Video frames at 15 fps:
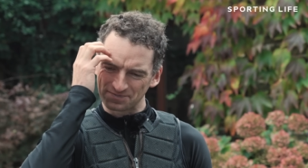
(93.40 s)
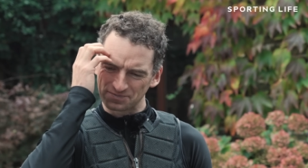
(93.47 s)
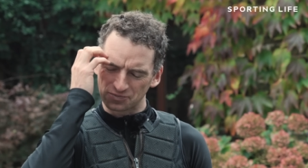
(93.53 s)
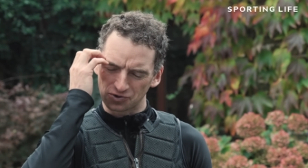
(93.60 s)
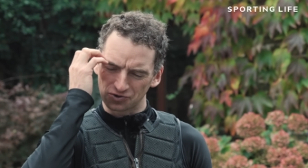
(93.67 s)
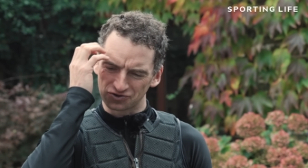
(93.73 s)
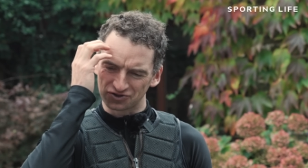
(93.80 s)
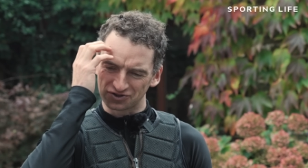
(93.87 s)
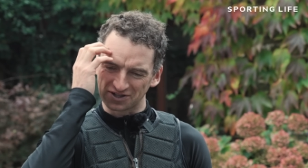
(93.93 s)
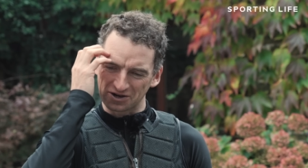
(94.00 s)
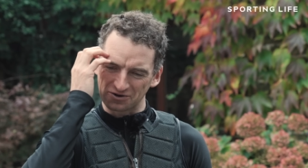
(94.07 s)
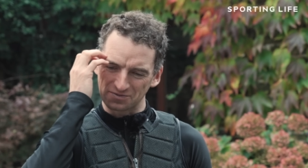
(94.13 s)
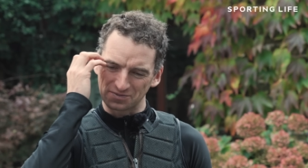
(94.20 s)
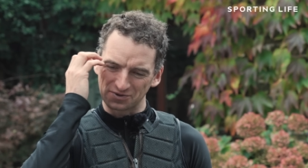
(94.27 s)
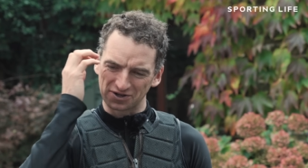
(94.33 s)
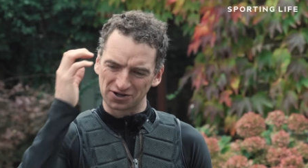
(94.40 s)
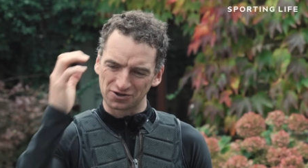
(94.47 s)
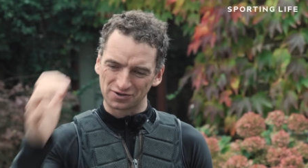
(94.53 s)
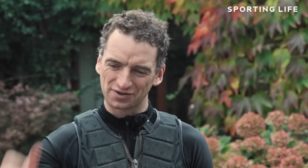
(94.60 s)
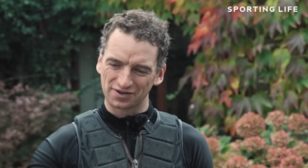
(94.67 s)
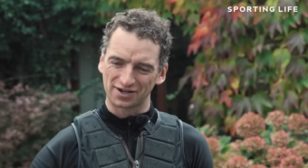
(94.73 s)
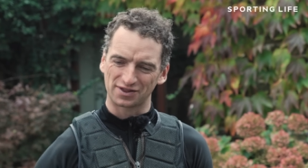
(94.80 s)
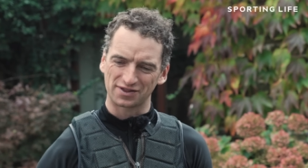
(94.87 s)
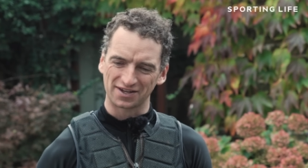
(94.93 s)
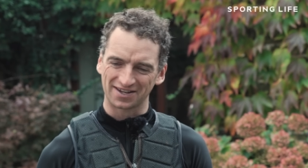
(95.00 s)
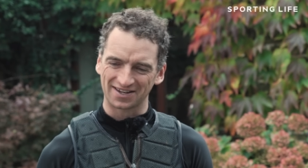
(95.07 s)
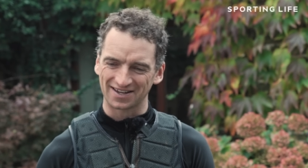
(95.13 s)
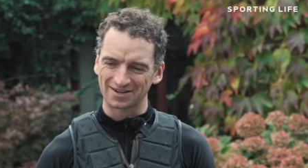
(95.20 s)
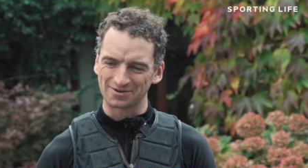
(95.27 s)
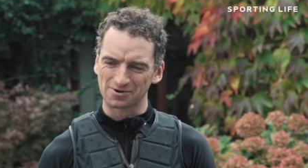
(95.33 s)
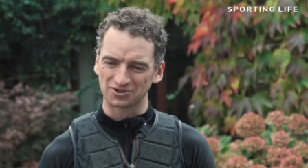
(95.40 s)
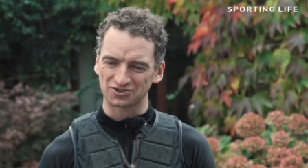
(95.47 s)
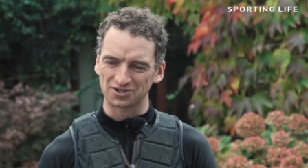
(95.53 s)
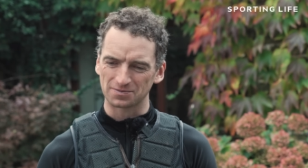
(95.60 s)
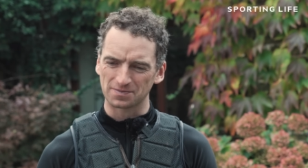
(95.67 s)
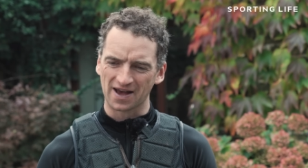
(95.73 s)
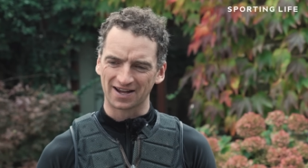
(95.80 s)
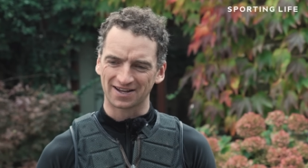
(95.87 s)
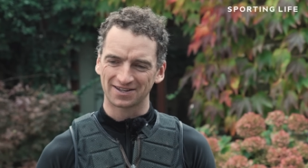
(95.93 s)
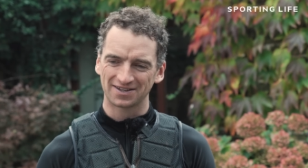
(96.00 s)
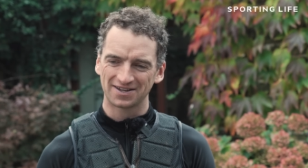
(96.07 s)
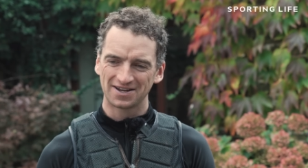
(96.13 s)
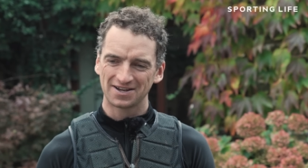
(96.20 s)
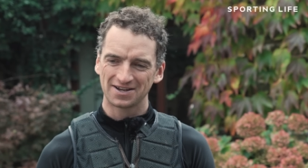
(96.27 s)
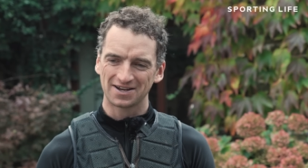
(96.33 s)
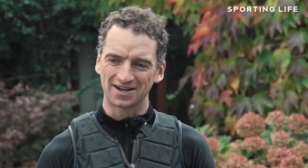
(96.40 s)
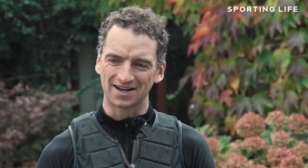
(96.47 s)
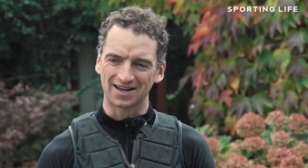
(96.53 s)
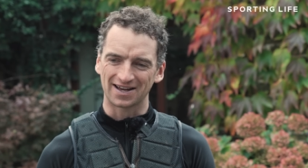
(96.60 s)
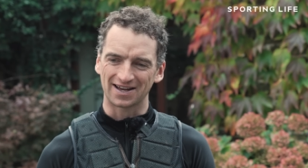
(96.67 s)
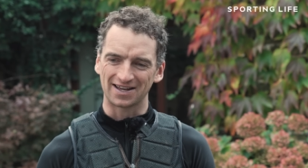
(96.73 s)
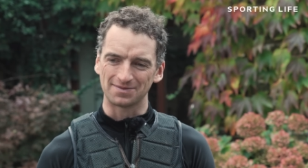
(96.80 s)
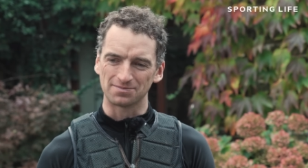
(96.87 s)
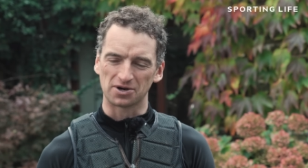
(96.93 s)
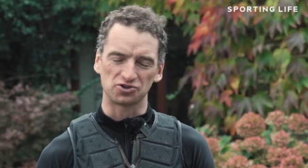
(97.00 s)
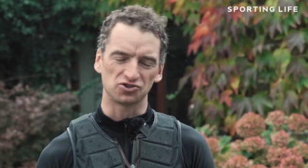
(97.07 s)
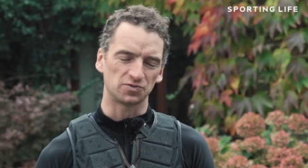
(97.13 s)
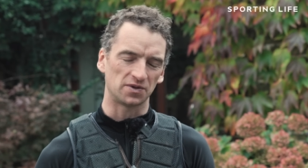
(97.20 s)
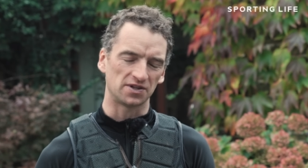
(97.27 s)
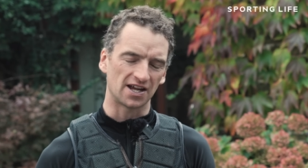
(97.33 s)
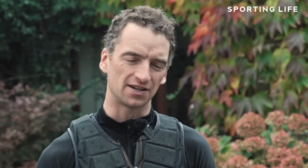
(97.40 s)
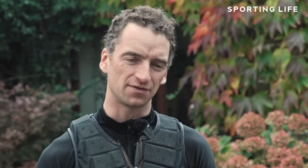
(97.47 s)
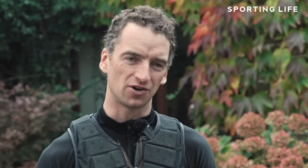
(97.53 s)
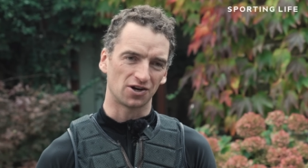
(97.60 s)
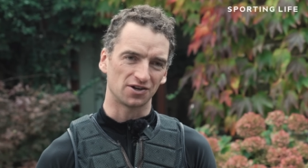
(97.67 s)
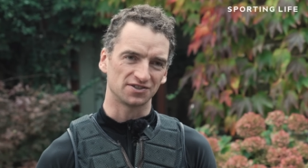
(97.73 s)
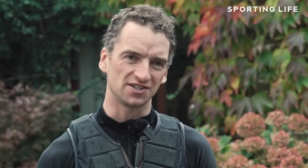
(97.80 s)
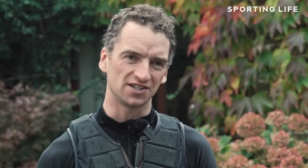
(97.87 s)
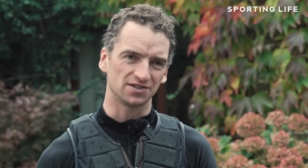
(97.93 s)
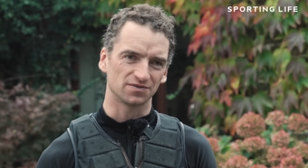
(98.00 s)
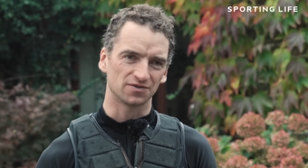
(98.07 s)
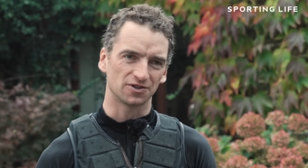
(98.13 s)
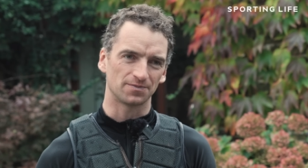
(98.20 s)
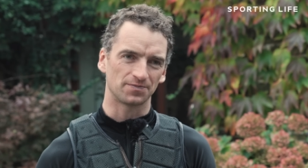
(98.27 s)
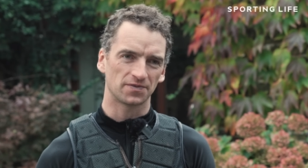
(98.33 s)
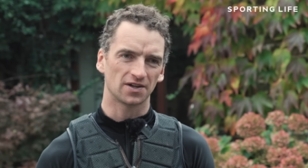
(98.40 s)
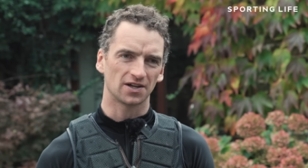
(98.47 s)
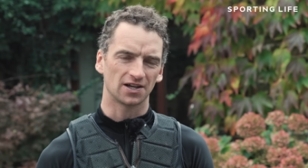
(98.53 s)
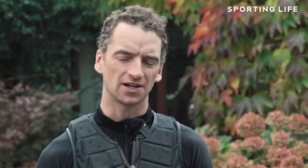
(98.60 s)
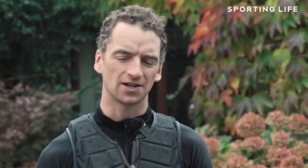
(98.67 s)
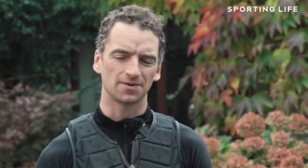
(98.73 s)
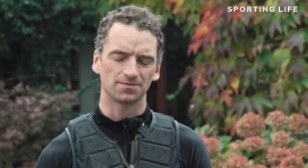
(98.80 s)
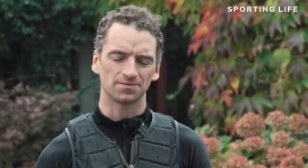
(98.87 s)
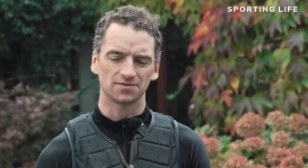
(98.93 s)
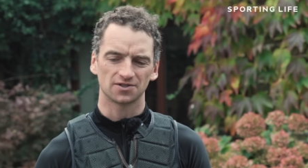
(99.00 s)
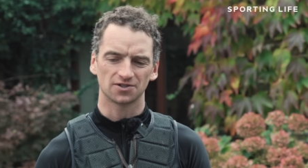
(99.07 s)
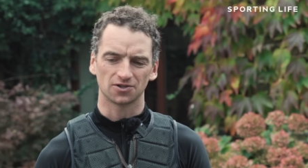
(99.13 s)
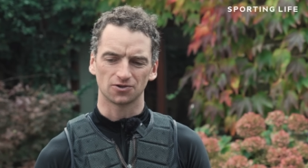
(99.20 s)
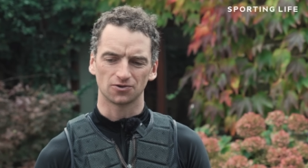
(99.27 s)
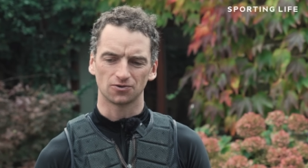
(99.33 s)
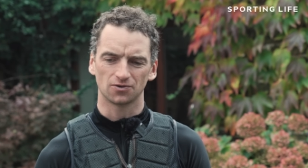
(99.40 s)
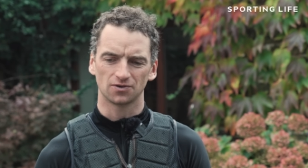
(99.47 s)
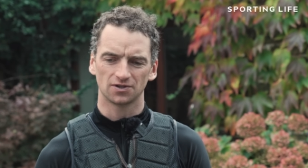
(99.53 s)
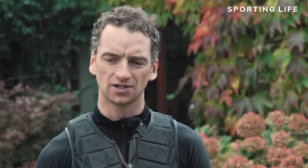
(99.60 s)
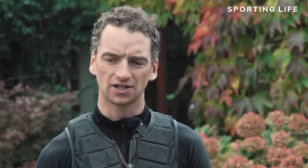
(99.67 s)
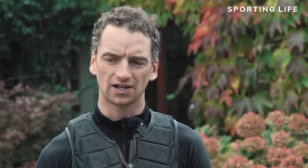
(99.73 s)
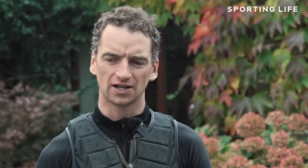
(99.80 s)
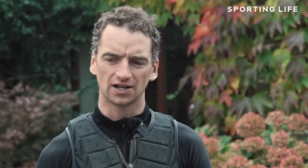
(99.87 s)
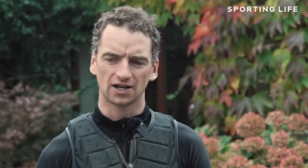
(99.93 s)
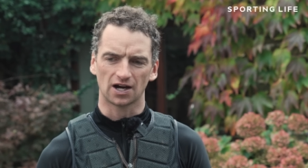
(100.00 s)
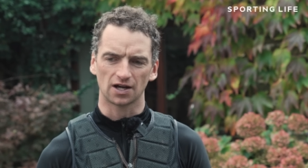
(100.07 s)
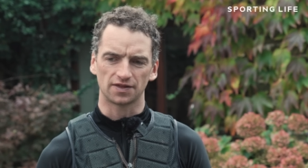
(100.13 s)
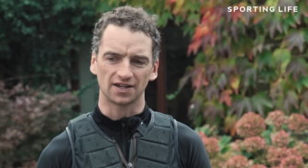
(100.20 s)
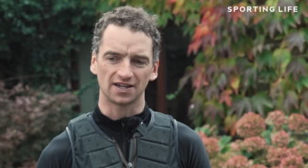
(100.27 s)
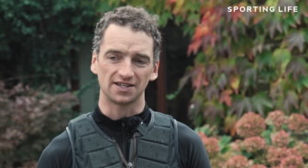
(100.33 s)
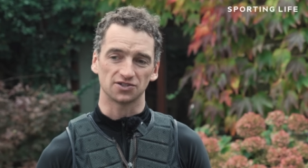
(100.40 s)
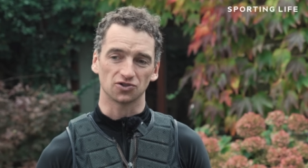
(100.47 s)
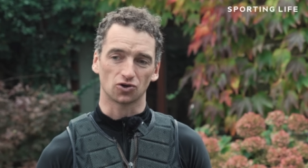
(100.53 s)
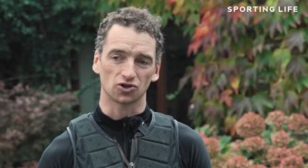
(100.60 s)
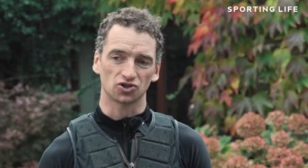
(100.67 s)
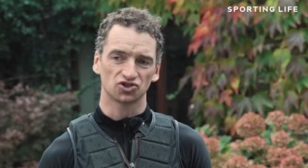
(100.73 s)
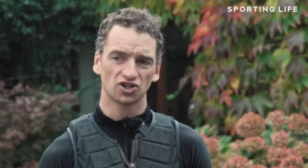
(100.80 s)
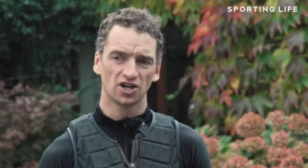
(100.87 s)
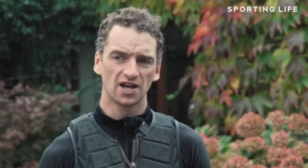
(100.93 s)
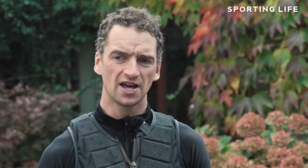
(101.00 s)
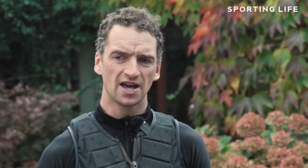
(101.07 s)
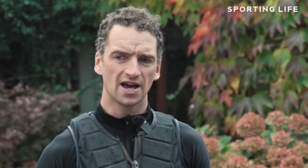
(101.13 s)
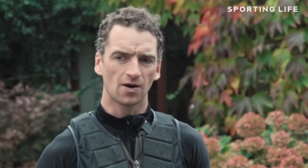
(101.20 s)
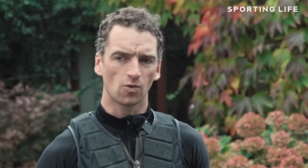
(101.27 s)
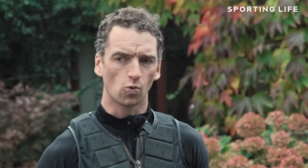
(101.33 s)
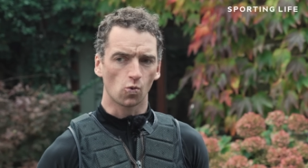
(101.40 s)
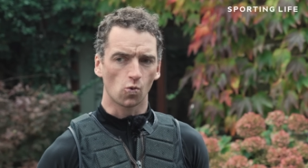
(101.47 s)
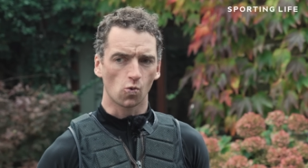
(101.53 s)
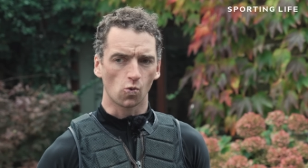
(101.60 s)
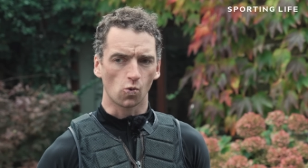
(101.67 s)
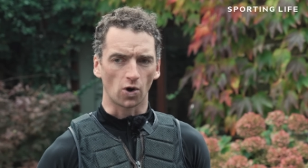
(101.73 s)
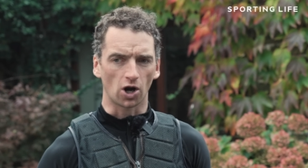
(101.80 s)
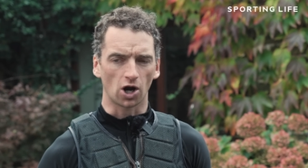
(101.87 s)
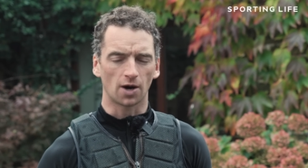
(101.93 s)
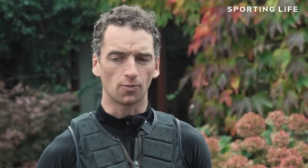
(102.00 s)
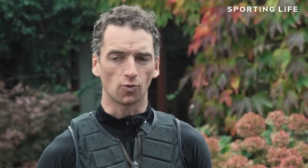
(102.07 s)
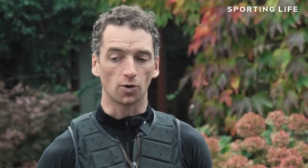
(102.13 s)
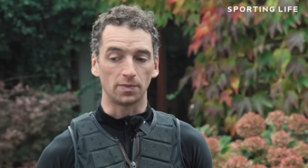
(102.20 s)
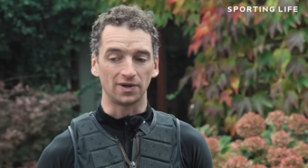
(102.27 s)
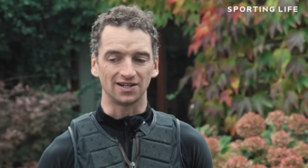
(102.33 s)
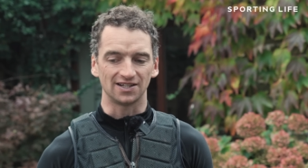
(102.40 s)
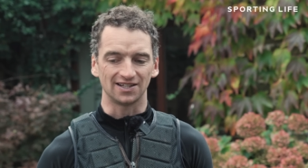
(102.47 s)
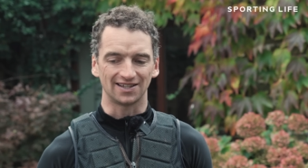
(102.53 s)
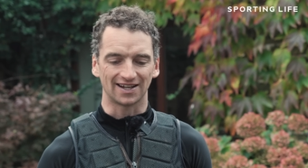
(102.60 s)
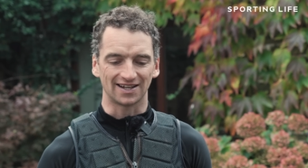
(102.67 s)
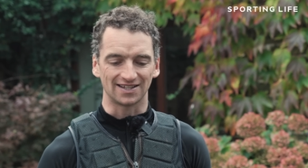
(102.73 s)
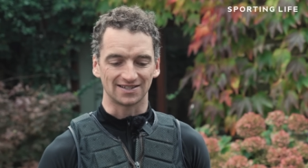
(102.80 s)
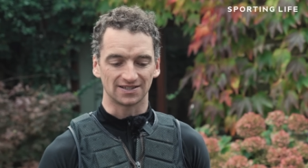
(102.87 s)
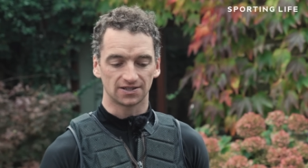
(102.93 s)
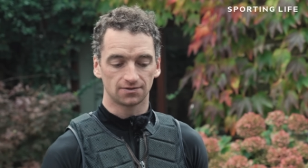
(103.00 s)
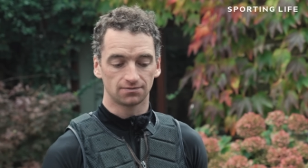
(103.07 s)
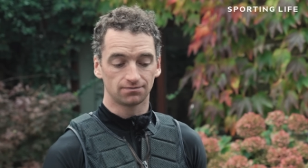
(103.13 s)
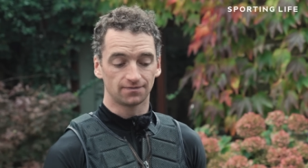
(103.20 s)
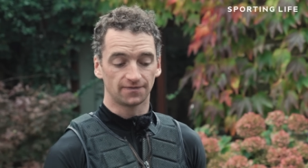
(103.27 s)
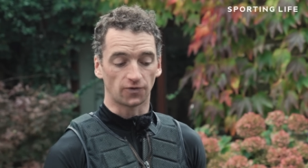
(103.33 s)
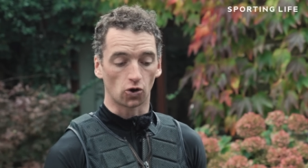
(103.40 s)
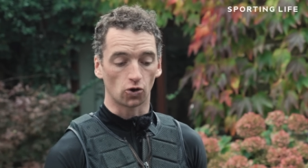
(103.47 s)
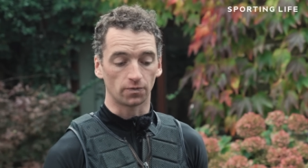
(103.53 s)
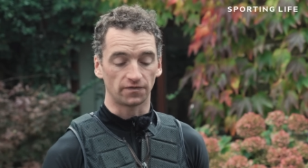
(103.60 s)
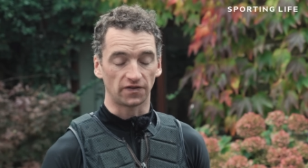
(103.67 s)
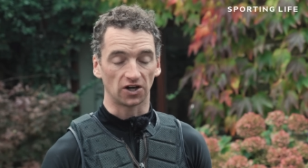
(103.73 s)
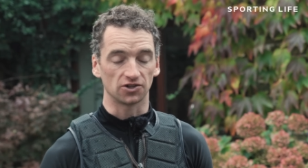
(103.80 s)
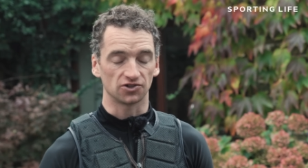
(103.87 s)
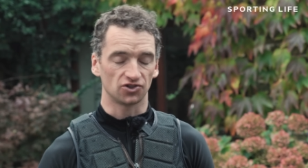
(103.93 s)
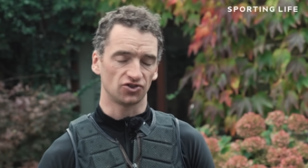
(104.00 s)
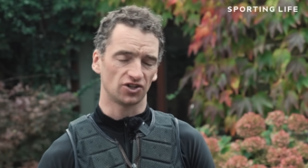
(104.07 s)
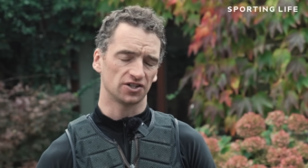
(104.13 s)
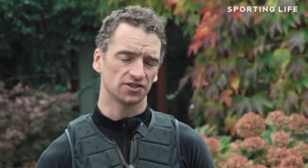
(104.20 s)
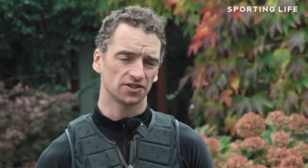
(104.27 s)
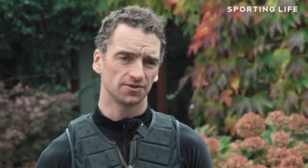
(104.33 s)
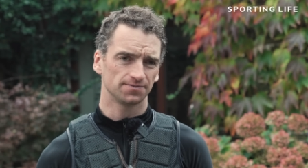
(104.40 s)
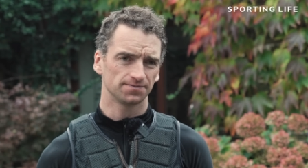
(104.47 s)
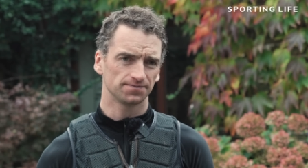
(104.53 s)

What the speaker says: Punchestown, but I think watching it back, it might just be the end of a long season for him. I think he's a horse with a lot more ability than his form figures suggest.